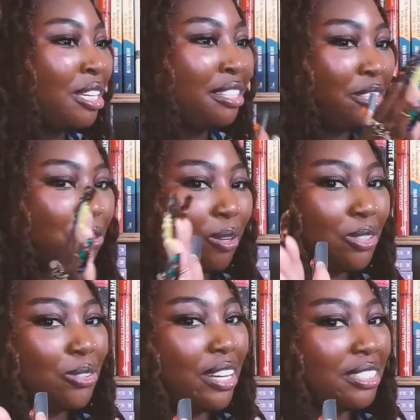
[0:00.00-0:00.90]
then you
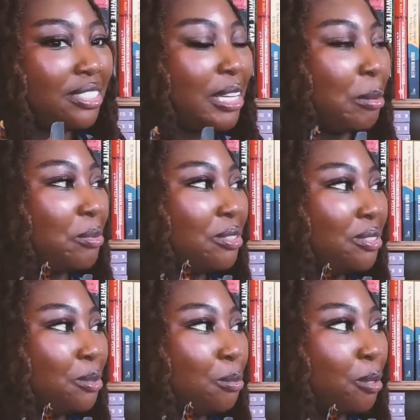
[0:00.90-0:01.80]
also had to tap
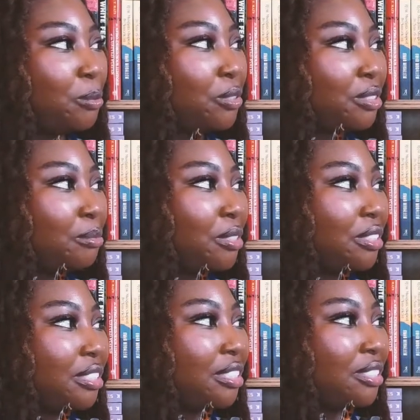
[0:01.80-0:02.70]
into the publishing
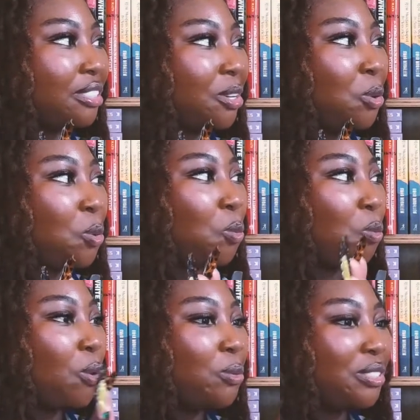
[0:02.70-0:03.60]
business.
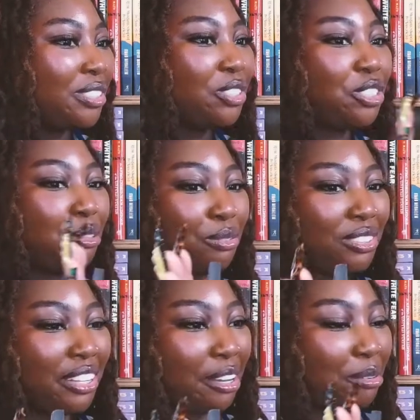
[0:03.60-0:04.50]
What was the
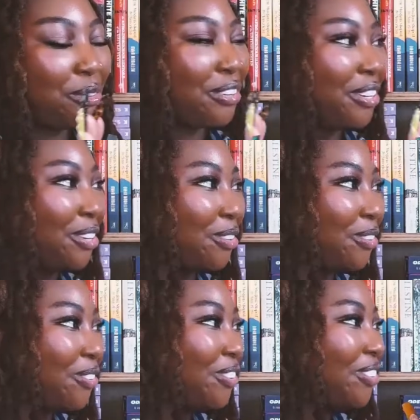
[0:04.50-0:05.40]
shift like for you?